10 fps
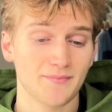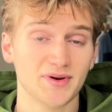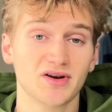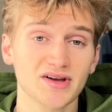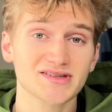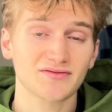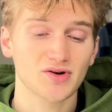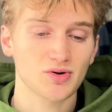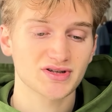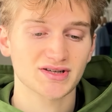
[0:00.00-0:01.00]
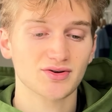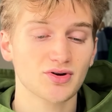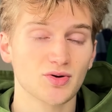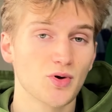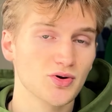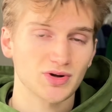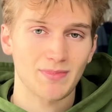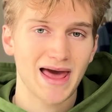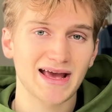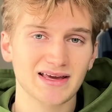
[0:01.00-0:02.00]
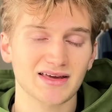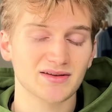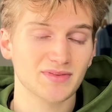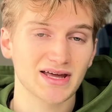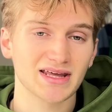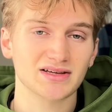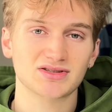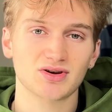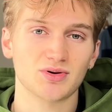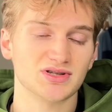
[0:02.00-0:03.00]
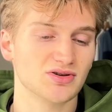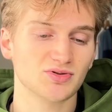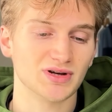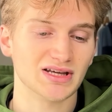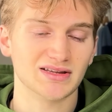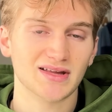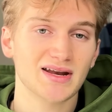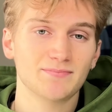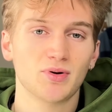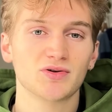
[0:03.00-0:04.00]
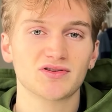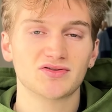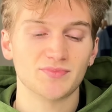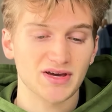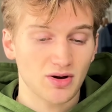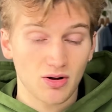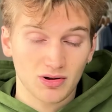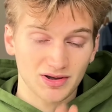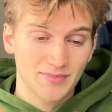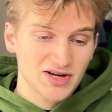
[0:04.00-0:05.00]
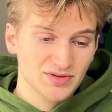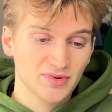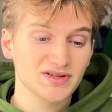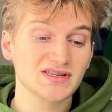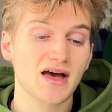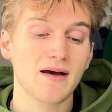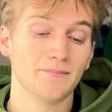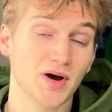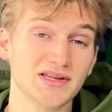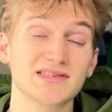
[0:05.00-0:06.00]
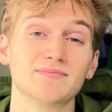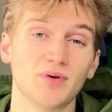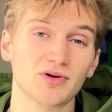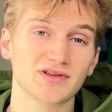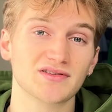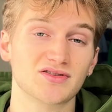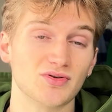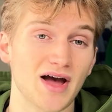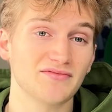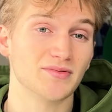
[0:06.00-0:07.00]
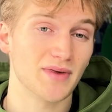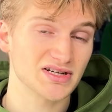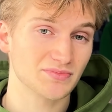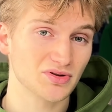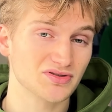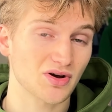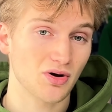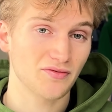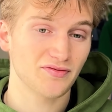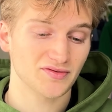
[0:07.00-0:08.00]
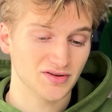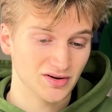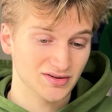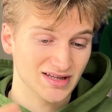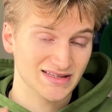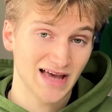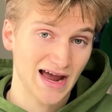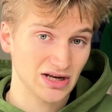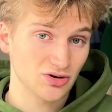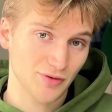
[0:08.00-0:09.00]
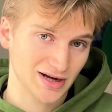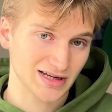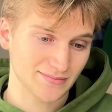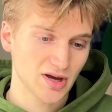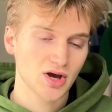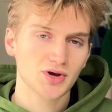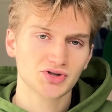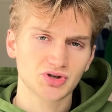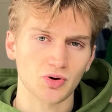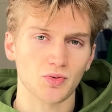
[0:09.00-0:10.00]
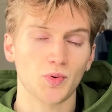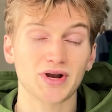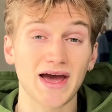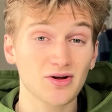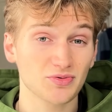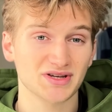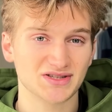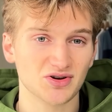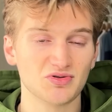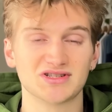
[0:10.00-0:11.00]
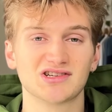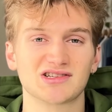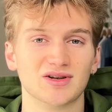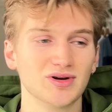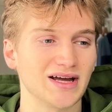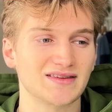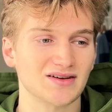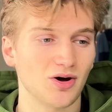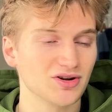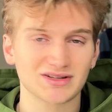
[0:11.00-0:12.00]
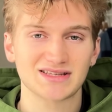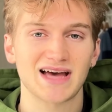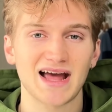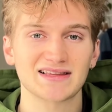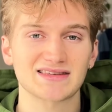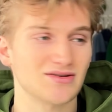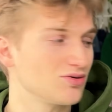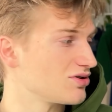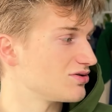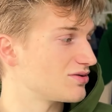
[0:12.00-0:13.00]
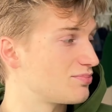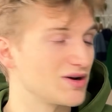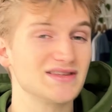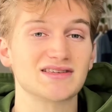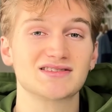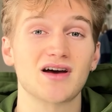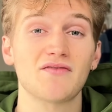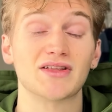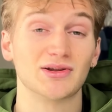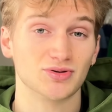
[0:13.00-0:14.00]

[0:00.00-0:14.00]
Because of course you're gonna work with a blank in the beginning, so it's not really that important to make all the measurements, but it's important to have the measurement of the design correctly. So what I always do is just look at other designs and other prints and stuff that look